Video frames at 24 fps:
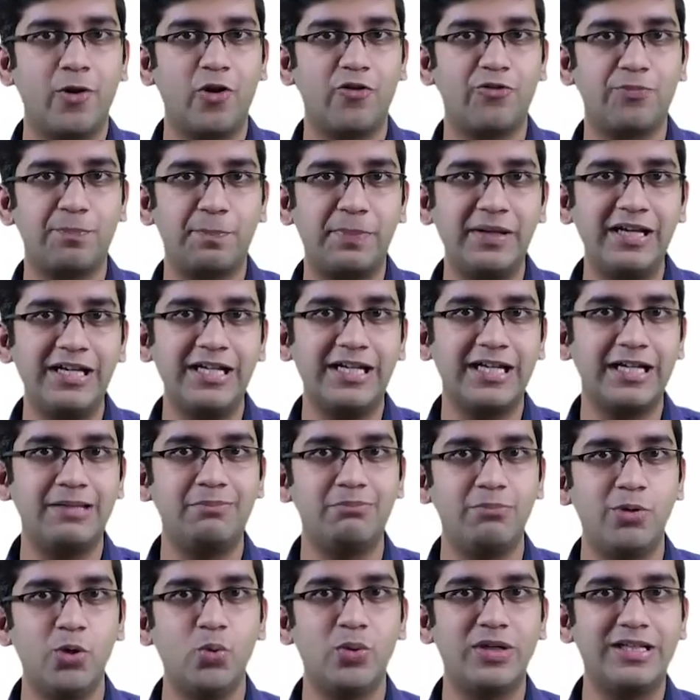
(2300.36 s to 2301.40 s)
of pink
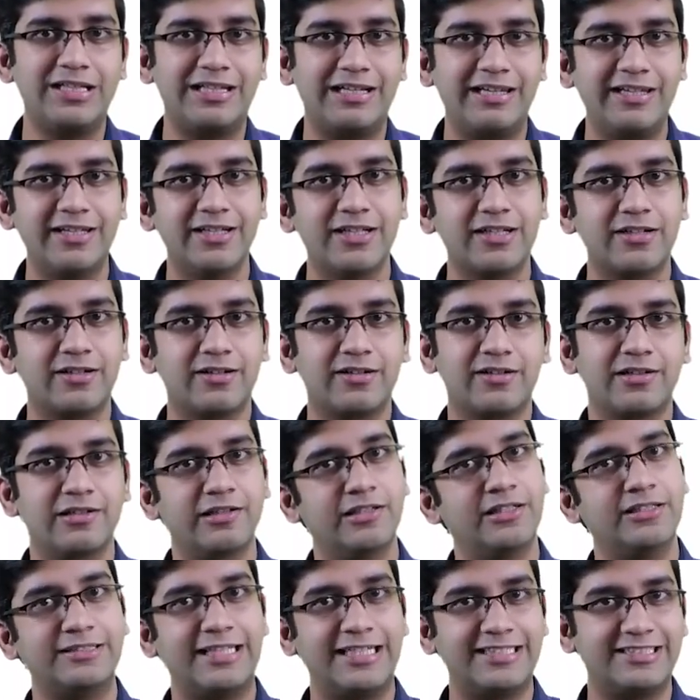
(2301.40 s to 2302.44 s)
and blue and clear.
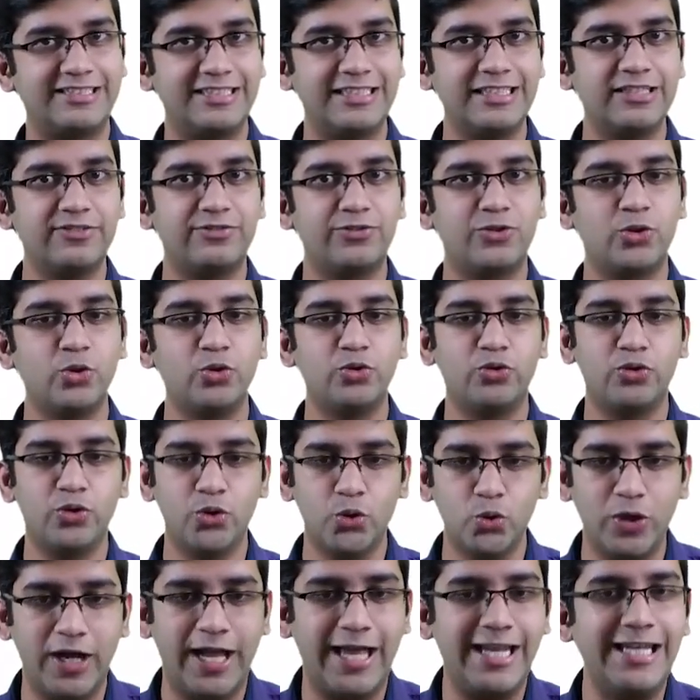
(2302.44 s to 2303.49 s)
That's enough to
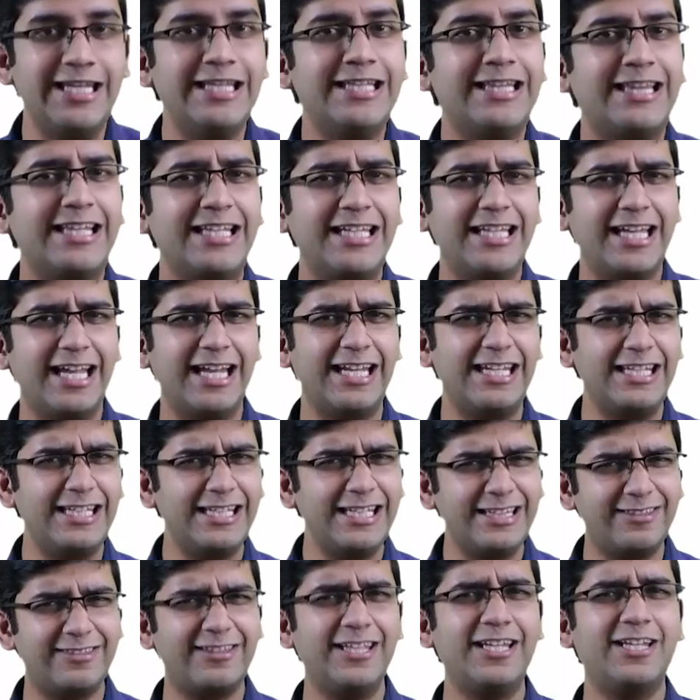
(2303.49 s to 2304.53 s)
do anything
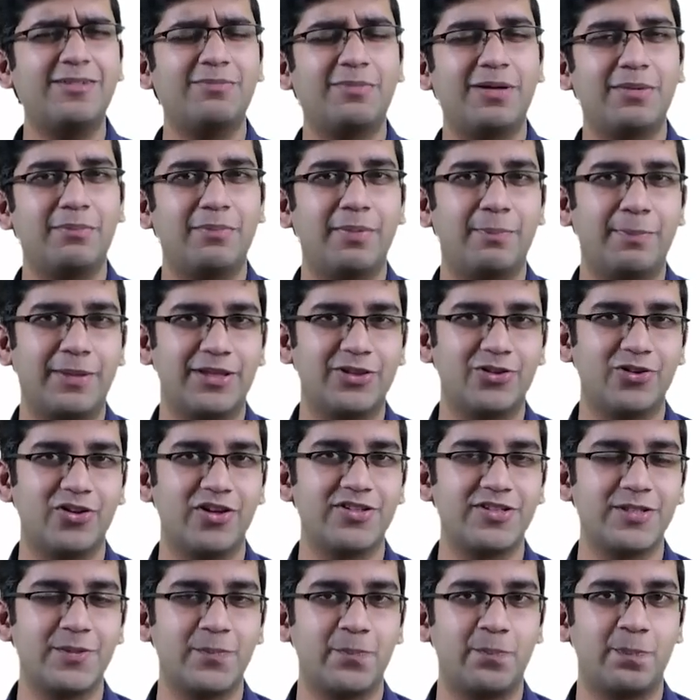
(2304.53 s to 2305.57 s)
in
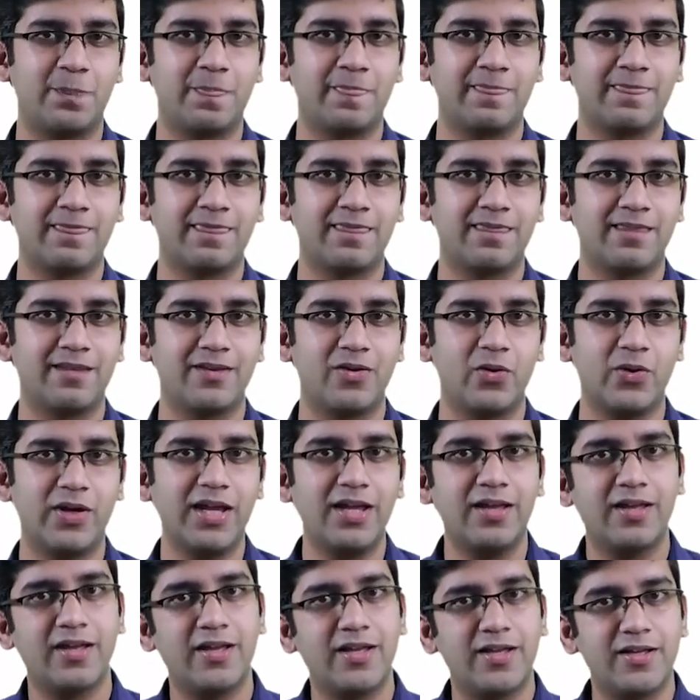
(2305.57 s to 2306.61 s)
pathology.
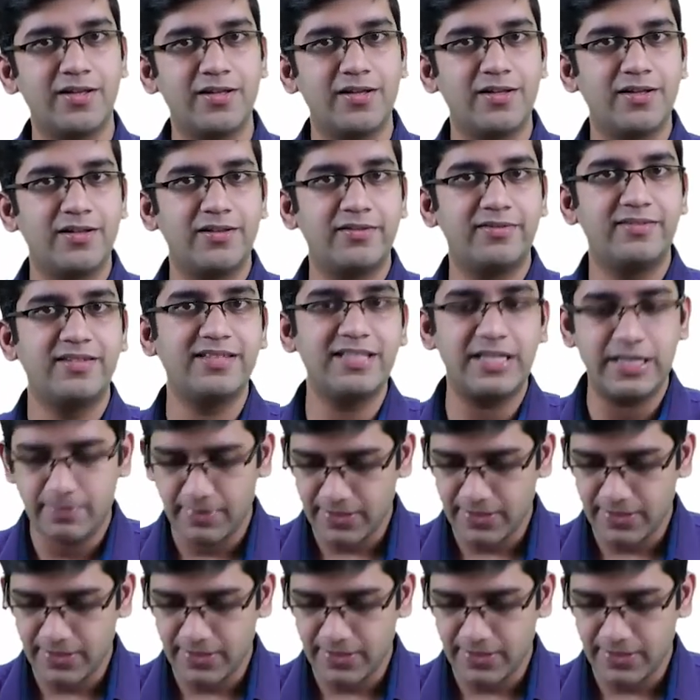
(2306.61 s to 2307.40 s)
Okay? This is an